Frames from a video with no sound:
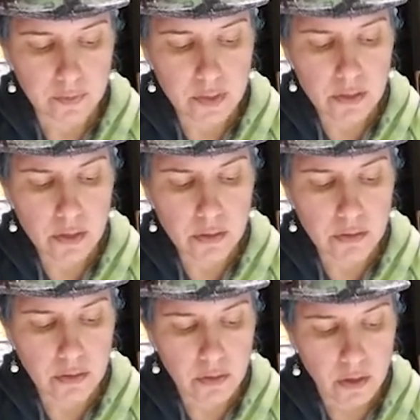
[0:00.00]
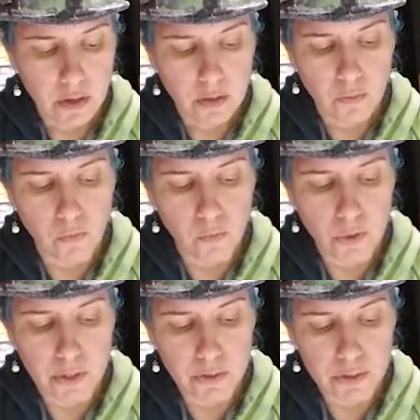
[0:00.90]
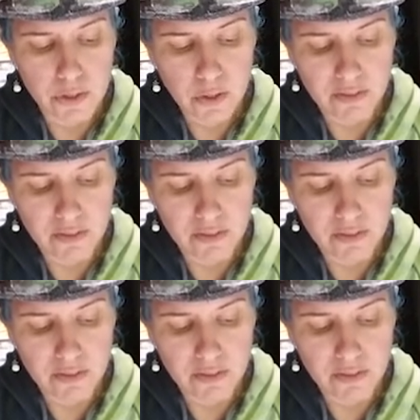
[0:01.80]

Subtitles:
So 1 or 2 of